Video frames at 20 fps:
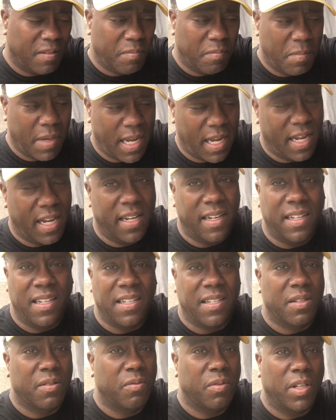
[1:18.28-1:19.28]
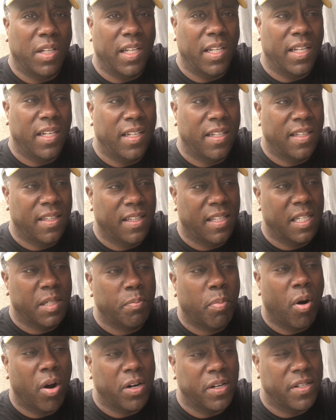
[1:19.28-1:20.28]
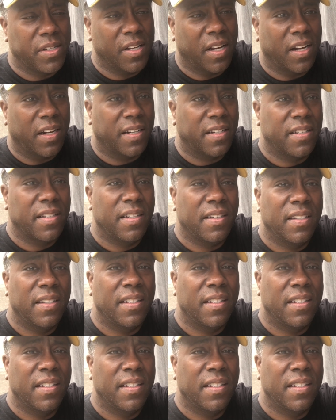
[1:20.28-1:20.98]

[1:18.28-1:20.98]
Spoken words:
Man, this part sucks.